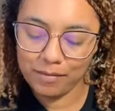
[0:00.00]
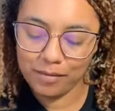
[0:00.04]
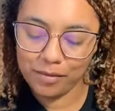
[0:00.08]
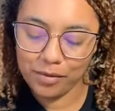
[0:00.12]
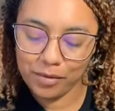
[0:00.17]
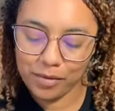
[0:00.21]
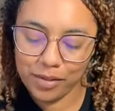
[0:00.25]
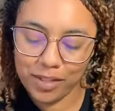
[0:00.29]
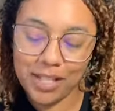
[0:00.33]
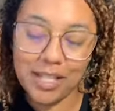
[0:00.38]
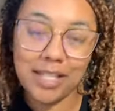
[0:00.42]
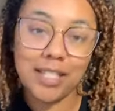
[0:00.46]

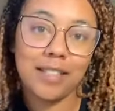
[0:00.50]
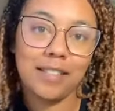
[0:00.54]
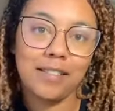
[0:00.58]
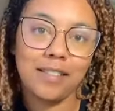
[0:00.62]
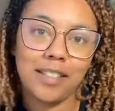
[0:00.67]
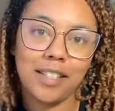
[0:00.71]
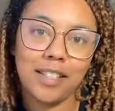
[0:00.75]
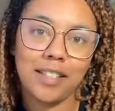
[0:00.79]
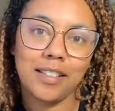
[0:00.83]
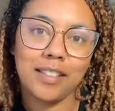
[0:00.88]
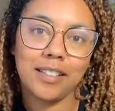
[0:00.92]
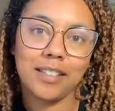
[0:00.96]
through the end of
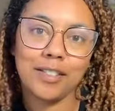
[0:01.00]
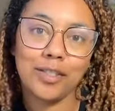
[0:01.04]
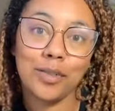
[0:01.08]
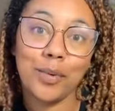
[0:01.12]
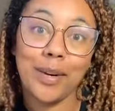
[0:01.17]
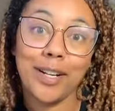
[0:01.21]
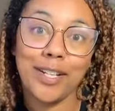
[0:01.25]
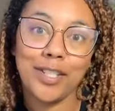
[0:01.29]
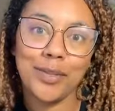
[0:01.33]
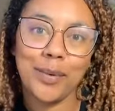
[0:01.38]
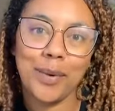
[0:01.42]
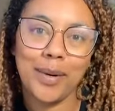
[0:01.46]
the
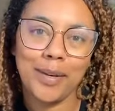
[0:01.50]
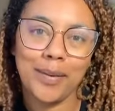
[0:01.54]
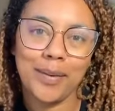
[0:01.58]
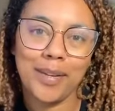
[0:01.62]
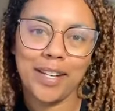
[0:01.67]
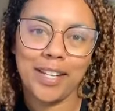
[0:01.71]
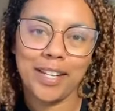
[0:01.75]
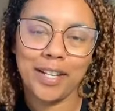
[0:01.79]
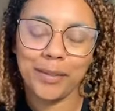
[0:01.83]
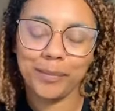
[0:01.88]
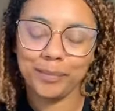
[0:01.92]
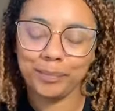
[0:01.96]

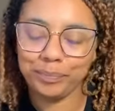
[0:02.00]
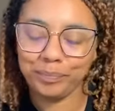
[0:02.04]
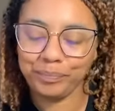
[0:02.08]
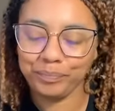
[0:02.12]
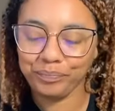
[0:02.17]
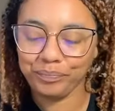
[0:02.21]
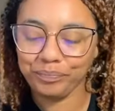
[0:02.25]
2021 year.